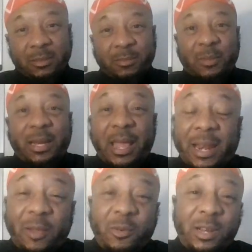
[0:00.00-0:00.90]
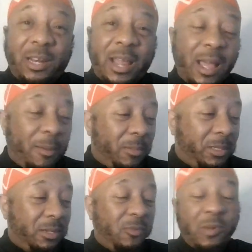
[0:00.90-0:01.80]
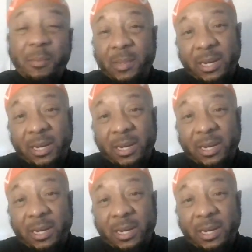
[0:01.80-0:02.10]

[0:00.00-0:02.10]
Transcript: But now they with a non-Muslim woman